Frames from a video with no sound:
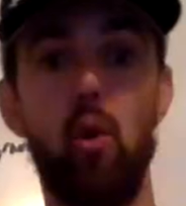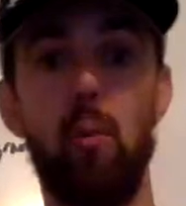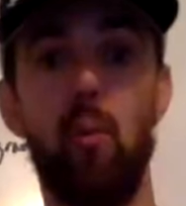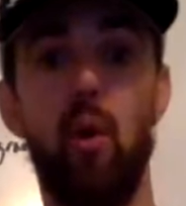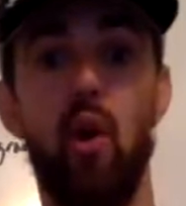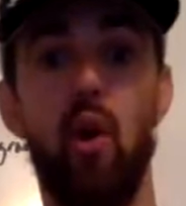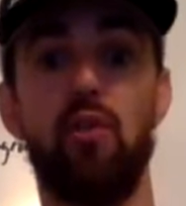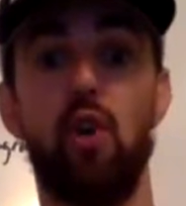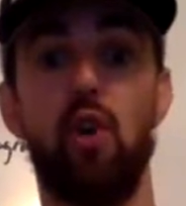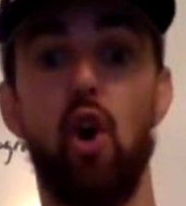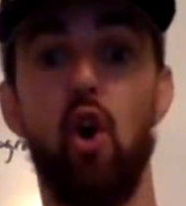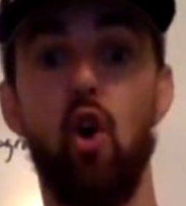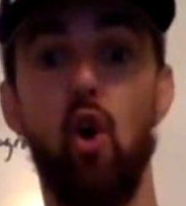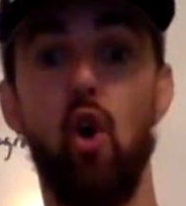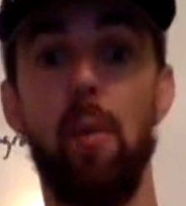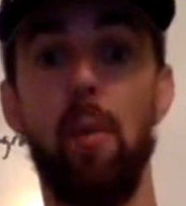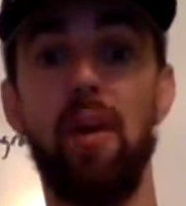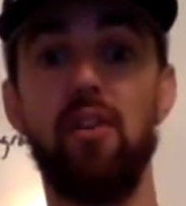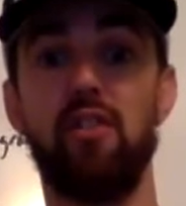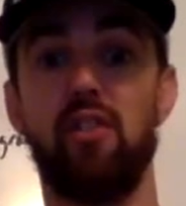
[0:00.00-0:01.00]
where it's a whole
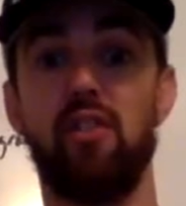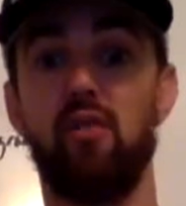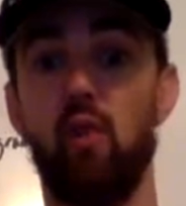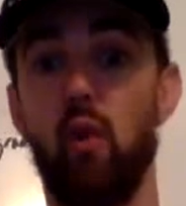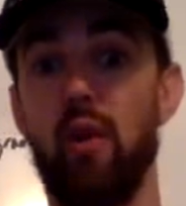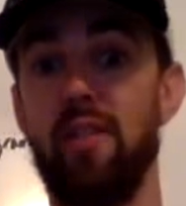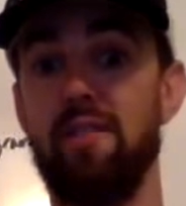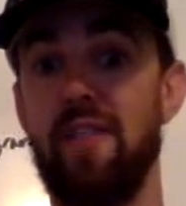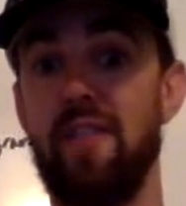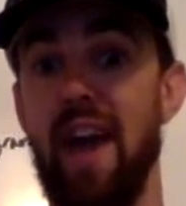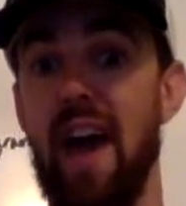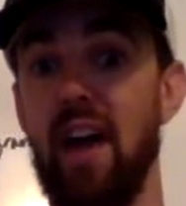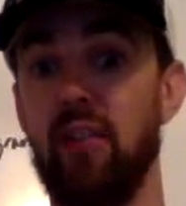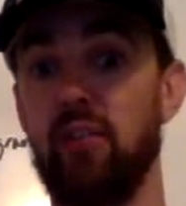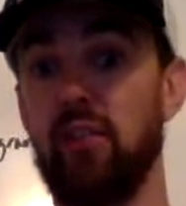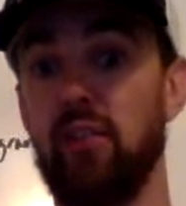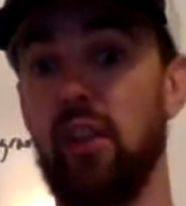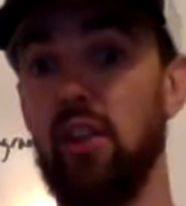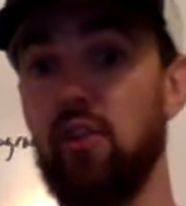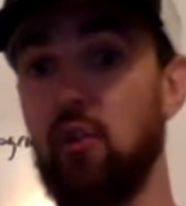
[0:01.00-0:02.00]
bunch of really
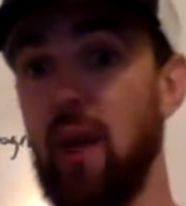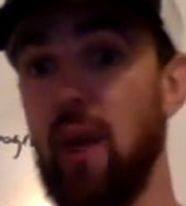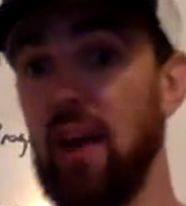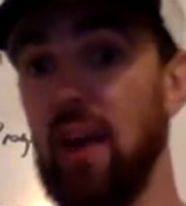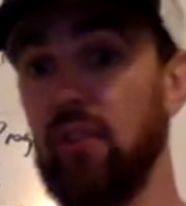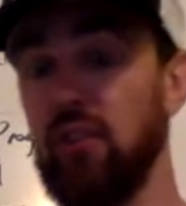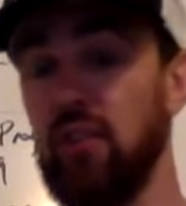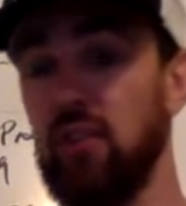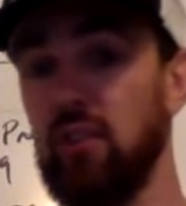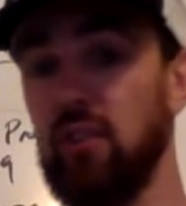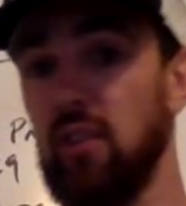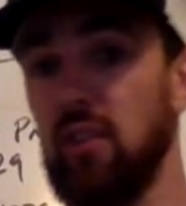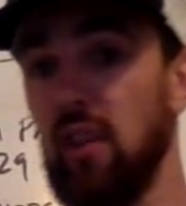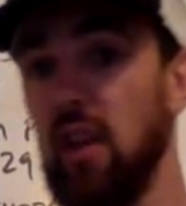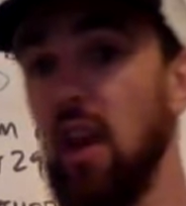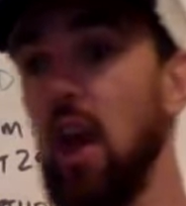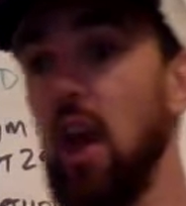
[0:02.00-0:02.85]
fast contractions.